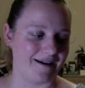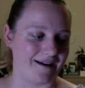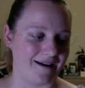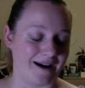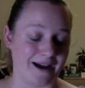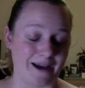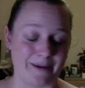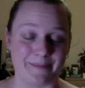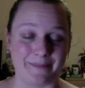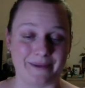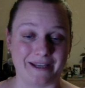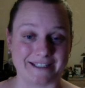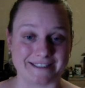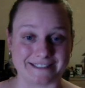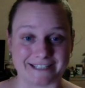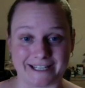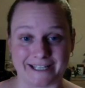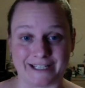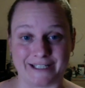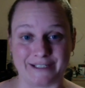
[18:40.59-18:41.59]
I'm
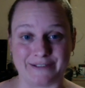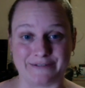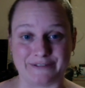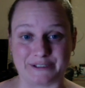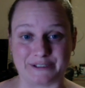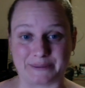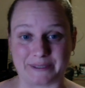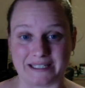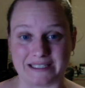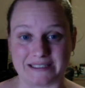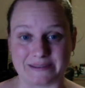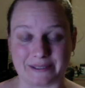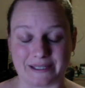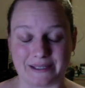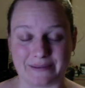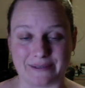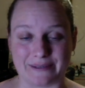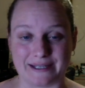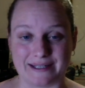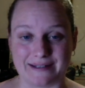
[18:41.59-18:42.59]
excited for
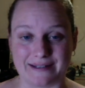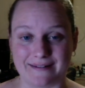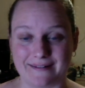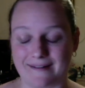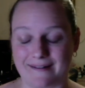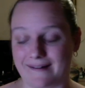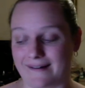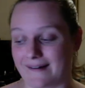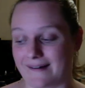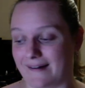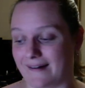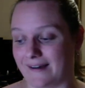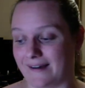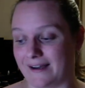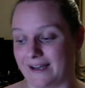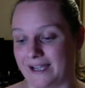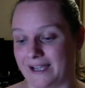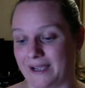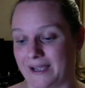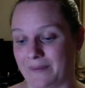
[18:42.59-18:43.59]
2021.
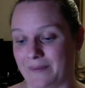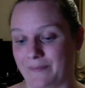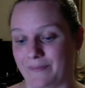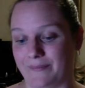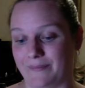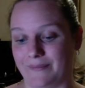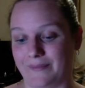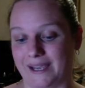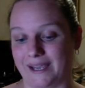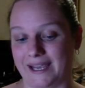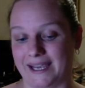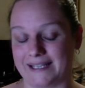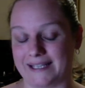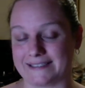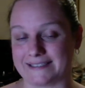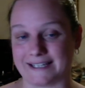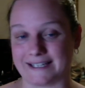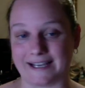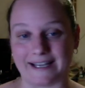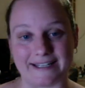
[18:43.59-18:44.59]
I'm
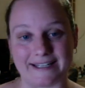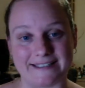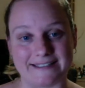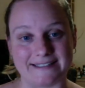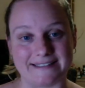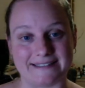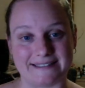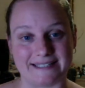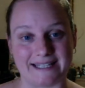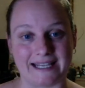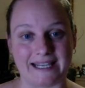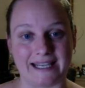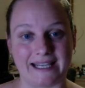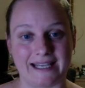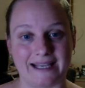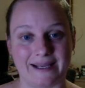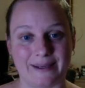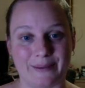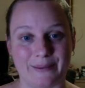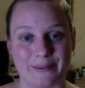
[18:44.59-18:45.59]
excited to
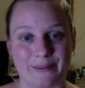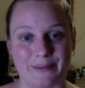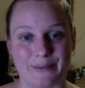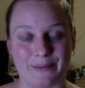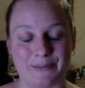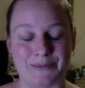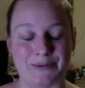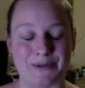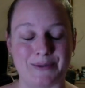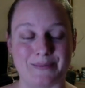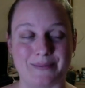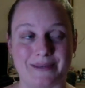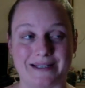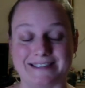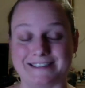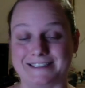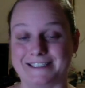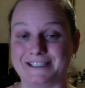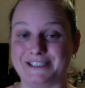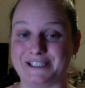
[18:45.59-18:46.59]
see what my
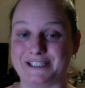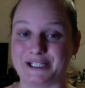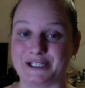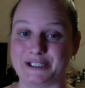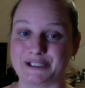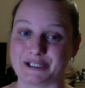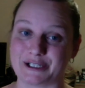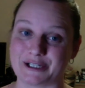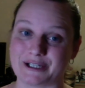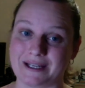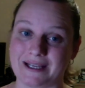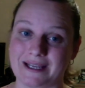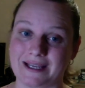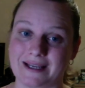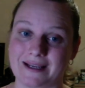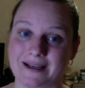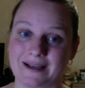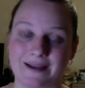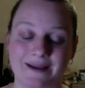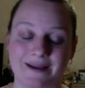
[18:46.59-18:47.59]
stitching journey
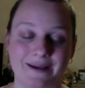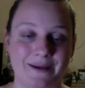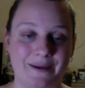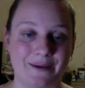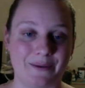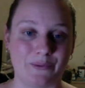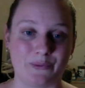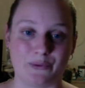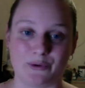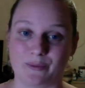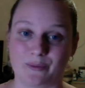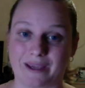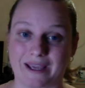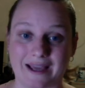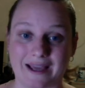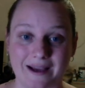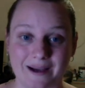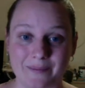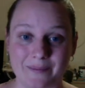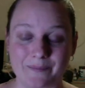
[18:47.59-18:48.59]
will
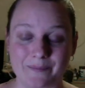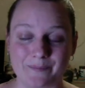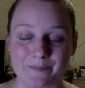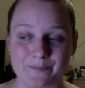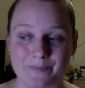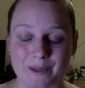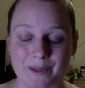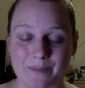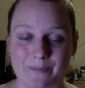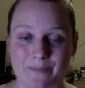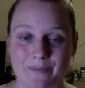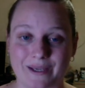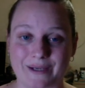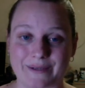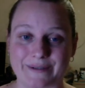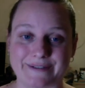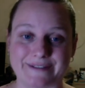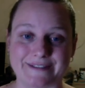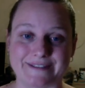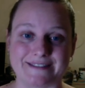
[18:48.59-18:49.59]
become
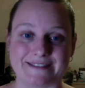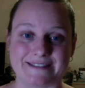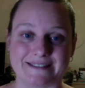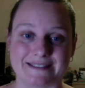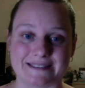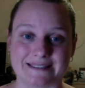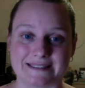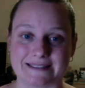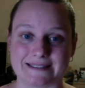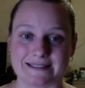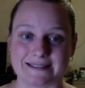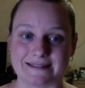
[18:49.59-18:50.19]
because